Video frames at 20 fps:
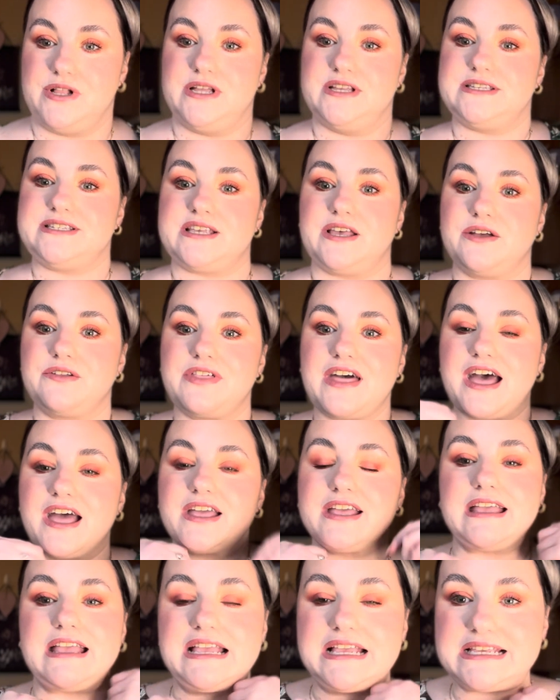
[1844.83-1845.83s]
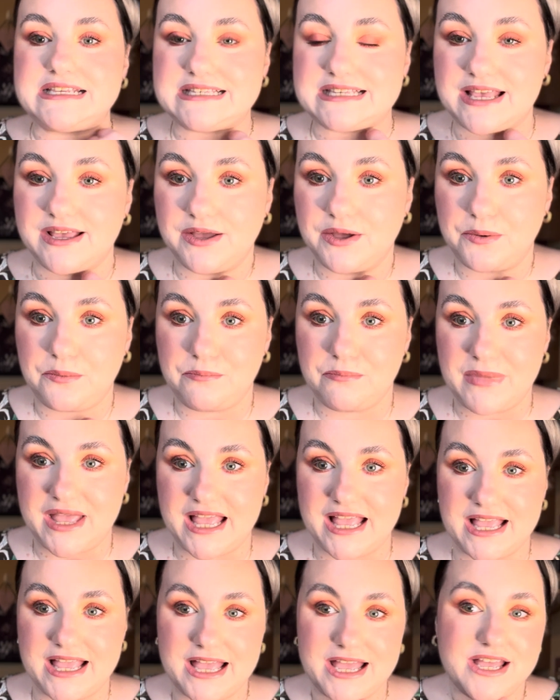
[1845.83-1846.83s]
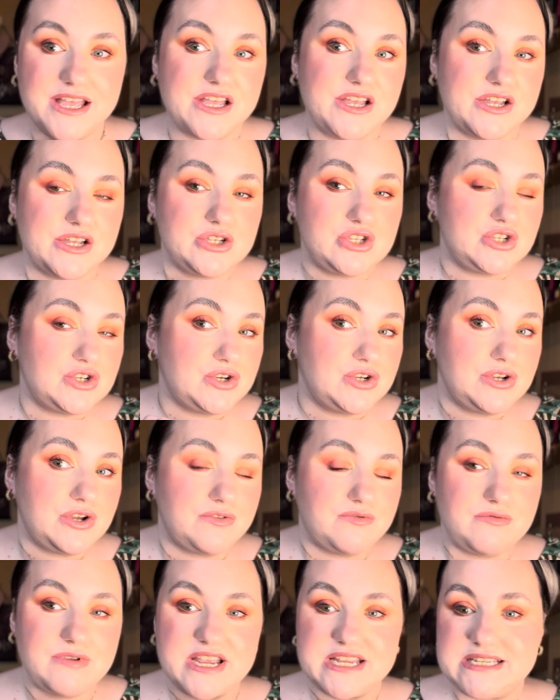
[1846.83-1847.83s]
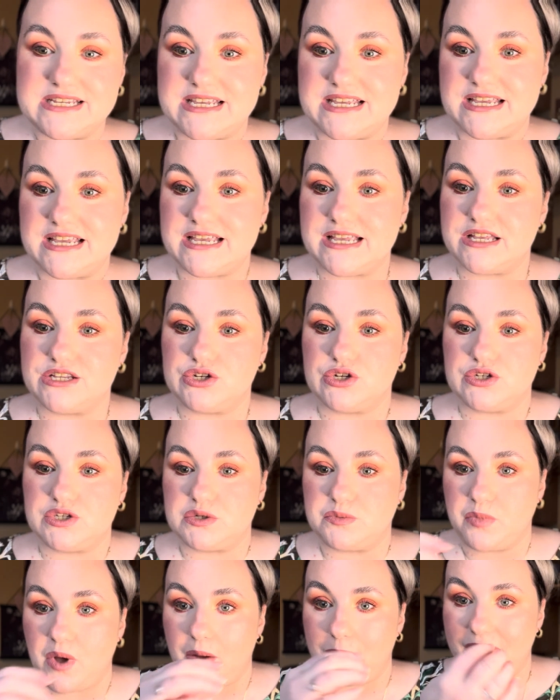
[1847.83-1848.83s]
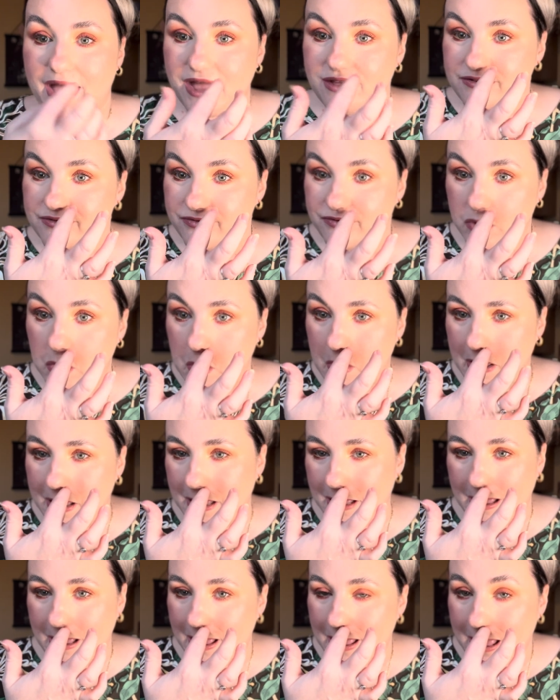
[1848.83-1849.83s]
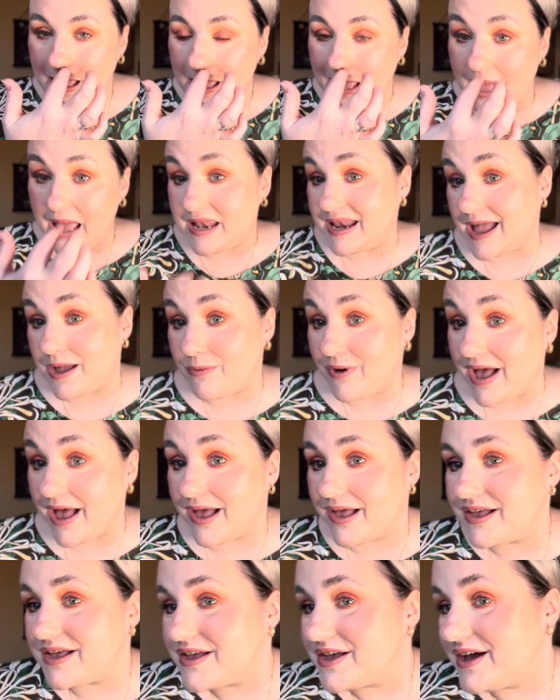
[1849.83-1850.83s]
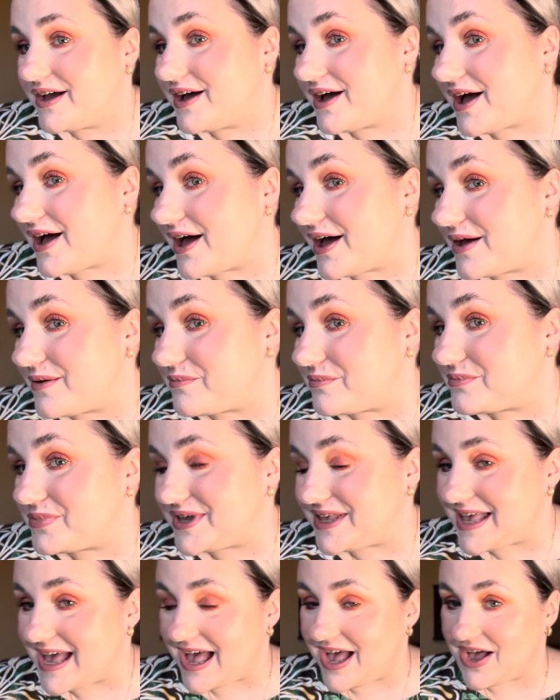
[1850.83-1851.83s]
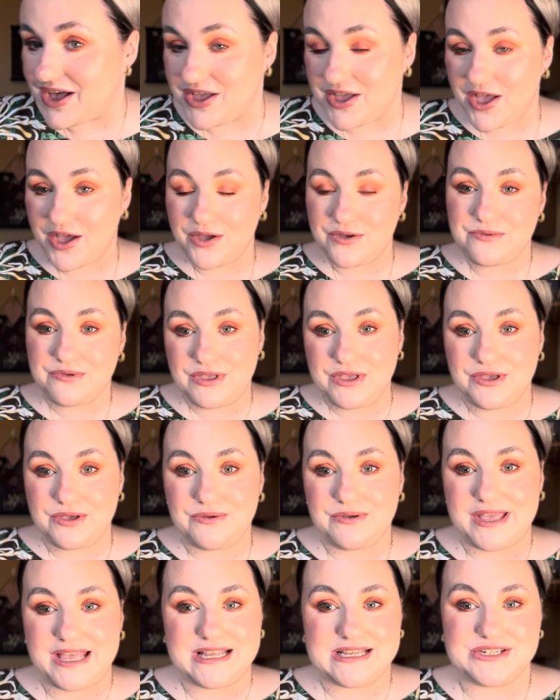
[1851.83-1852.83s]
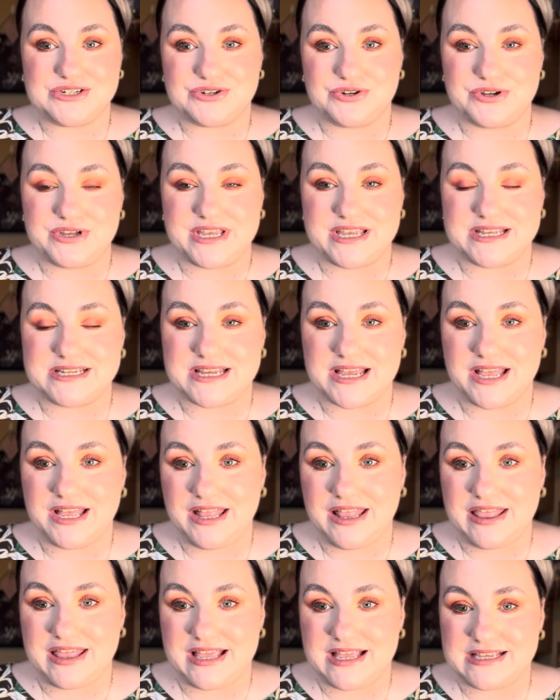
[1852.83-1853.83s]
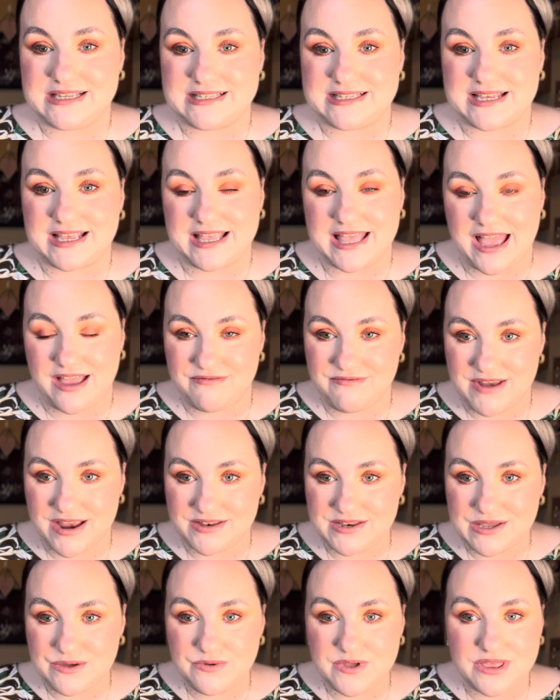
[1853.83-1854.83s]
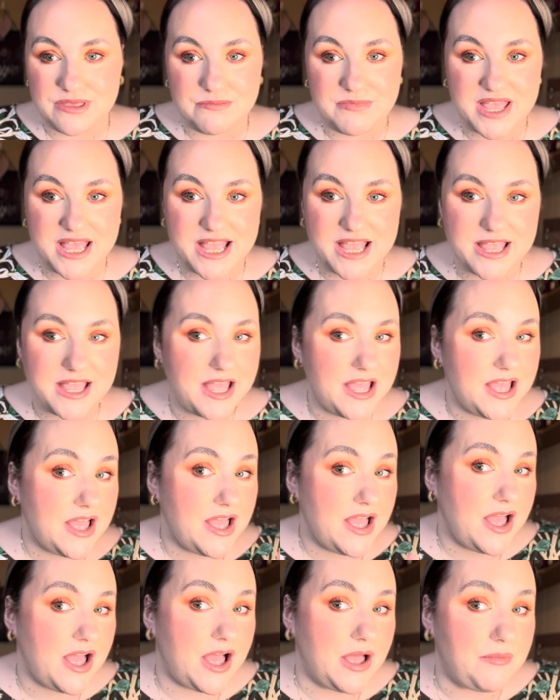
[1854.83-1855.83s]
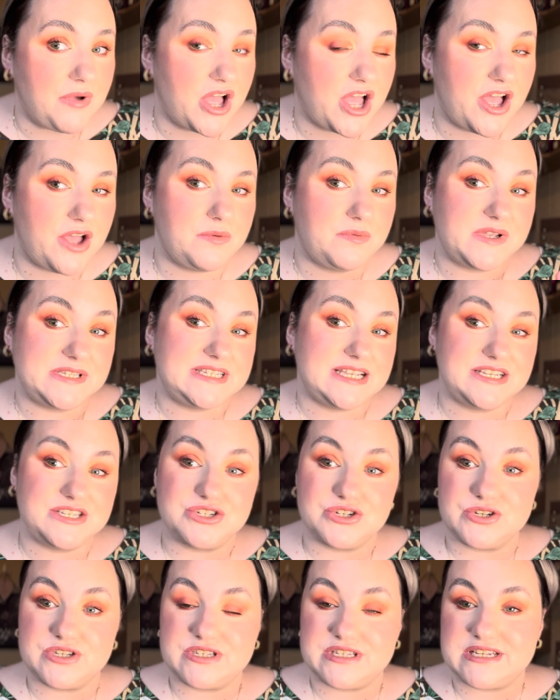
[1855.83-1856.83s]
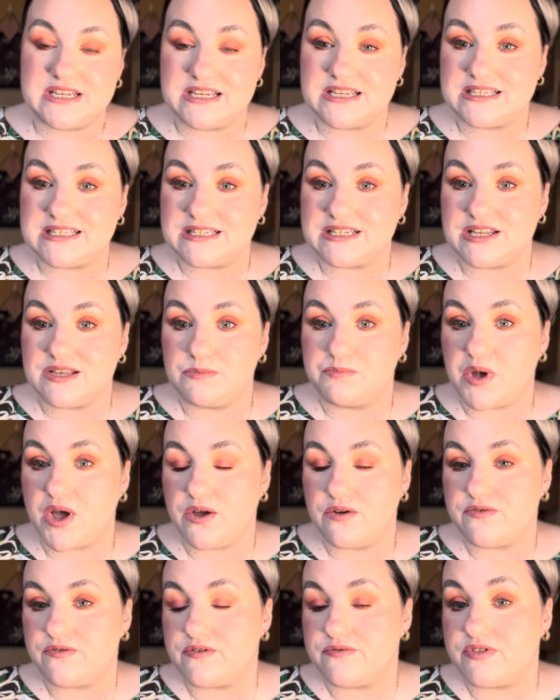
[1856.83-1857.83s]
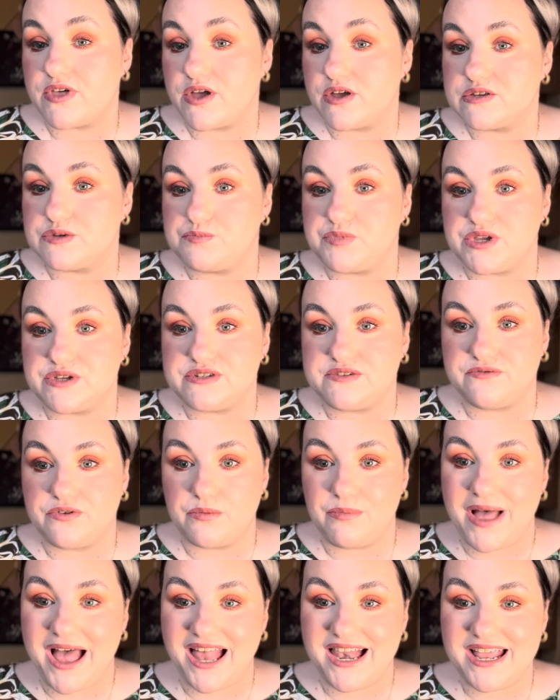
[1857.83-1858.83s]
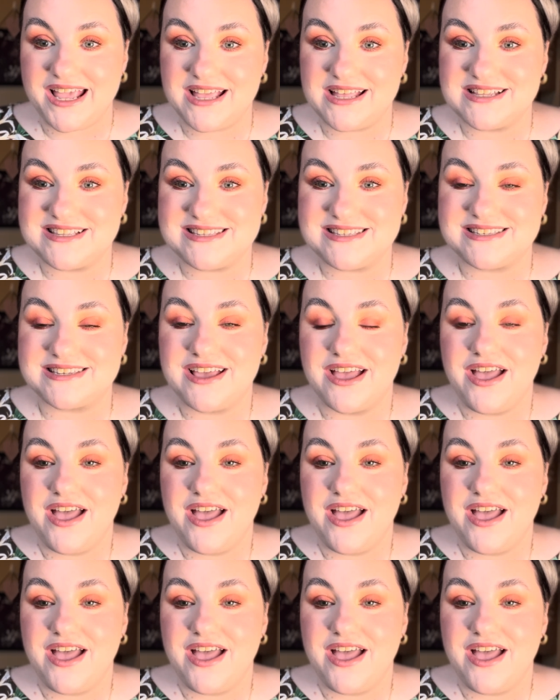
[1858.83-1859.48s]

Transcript: So that is me done, ready just to pop out for an hour. But yeah, I hope you enjoyed this get ready with me. I hope I did justice to both of those beautiful palettes.